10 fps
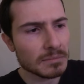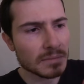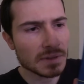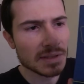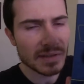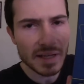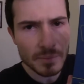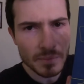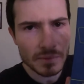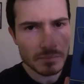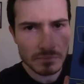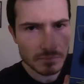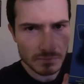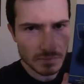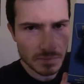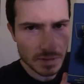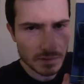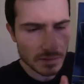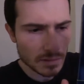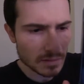the same
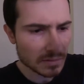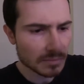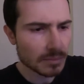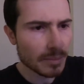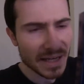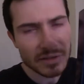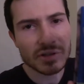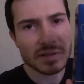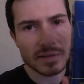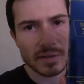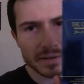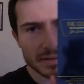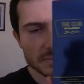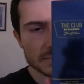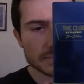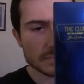packaging design